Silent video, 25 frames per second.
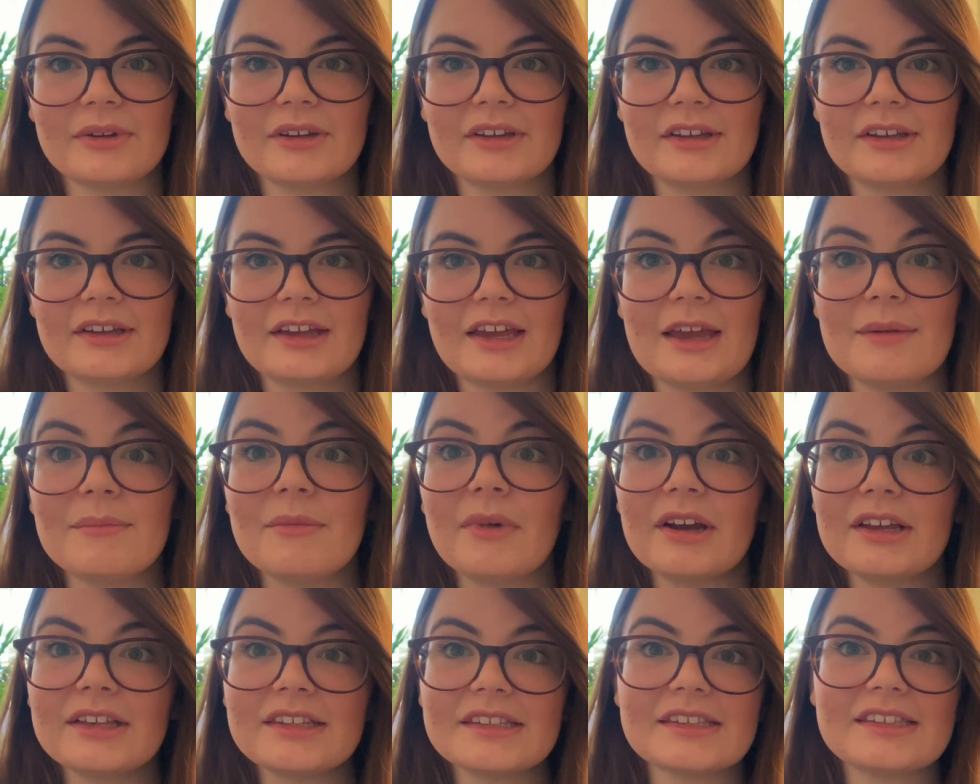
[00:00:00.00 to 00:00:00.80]
It
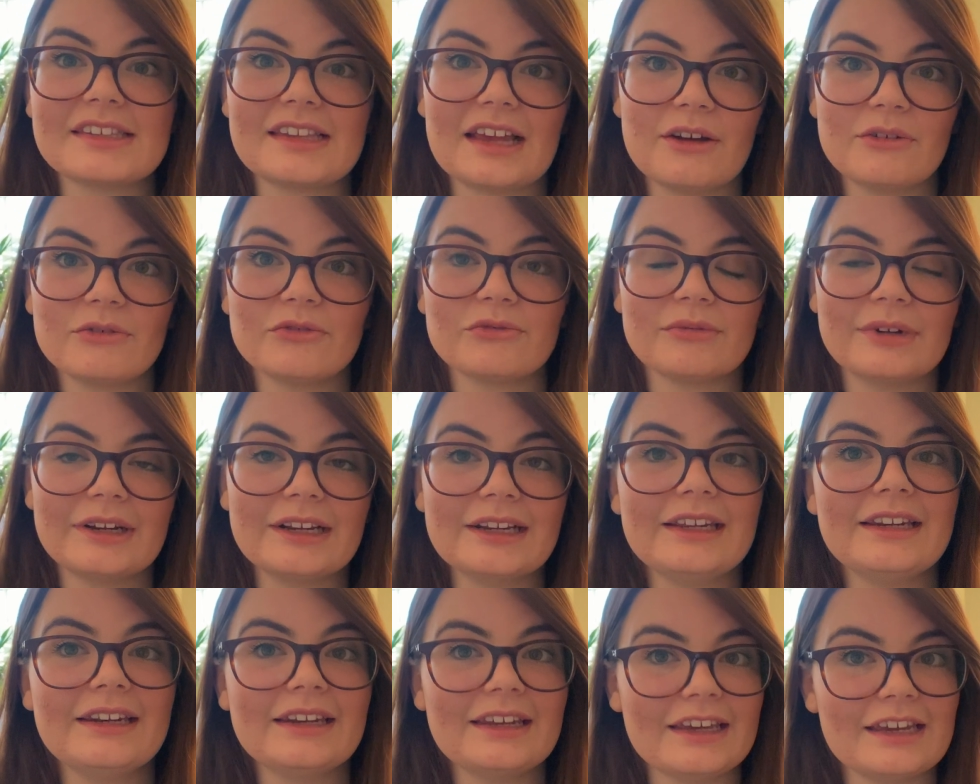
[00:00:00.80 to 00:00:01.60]
might sound really
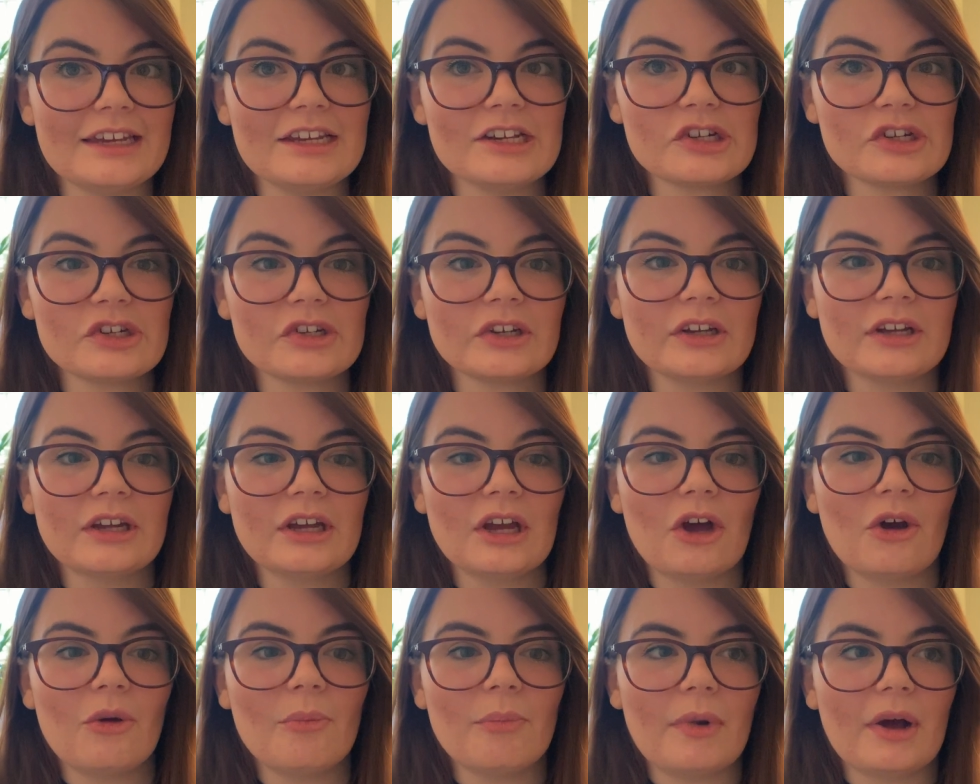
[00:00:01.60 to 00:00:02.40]
niche,
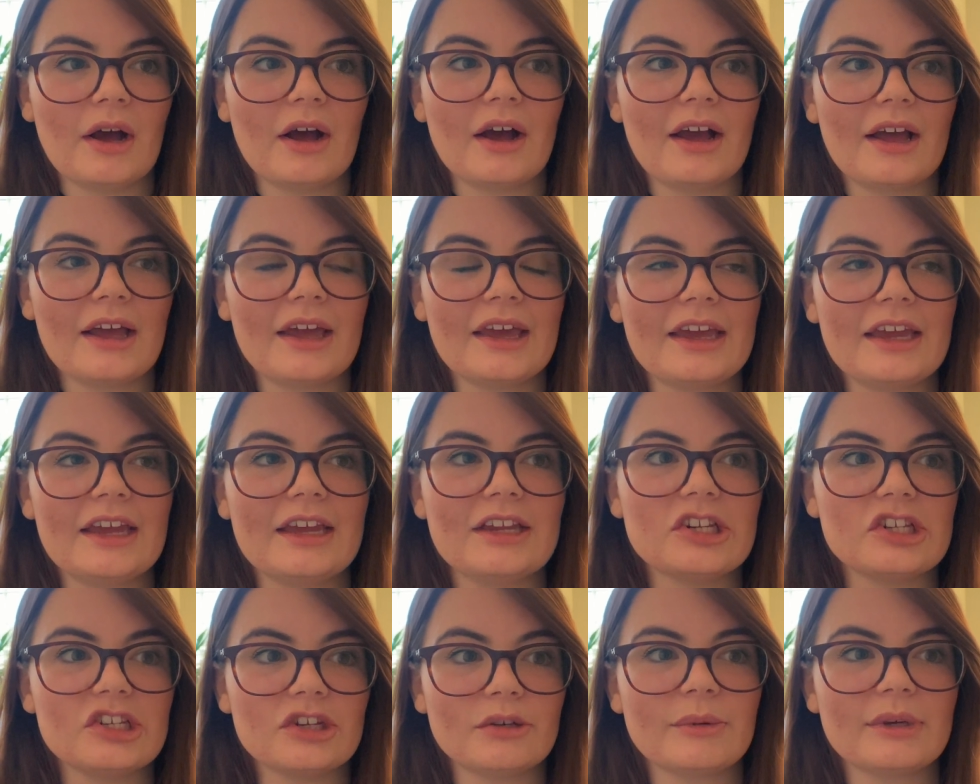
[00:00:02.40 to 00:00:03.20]
but in
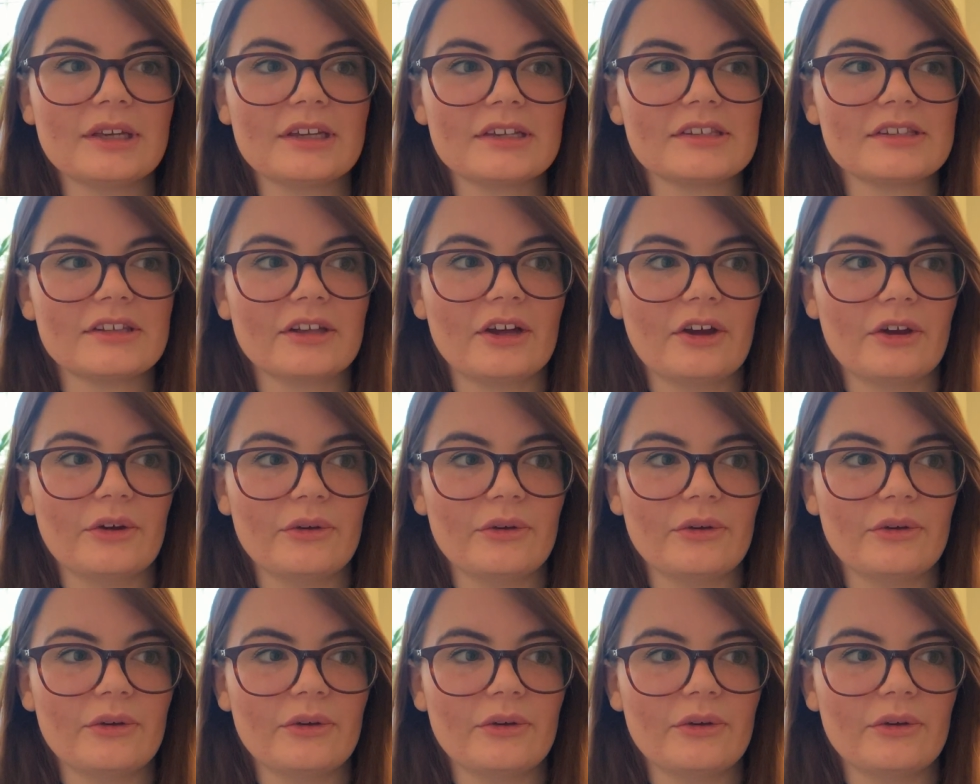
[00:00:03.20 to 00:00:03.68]
doing so,